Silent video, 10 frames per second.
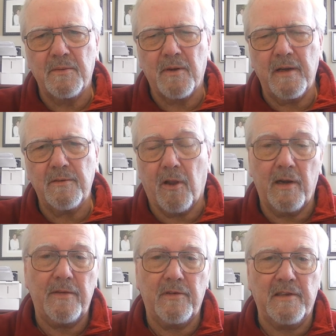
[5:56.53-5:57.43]
right?
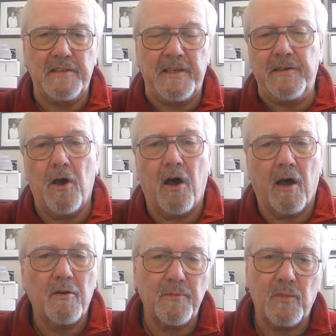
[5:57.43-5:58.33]
Not even a
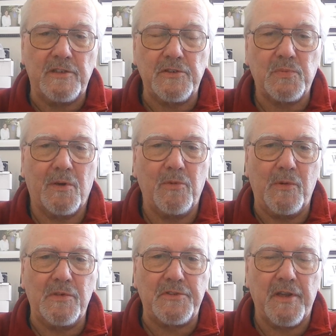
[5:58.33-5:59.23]
D-DA, which is what
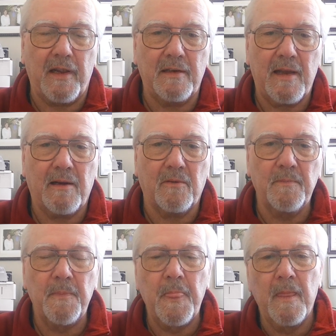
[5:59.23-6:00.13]
we would say now.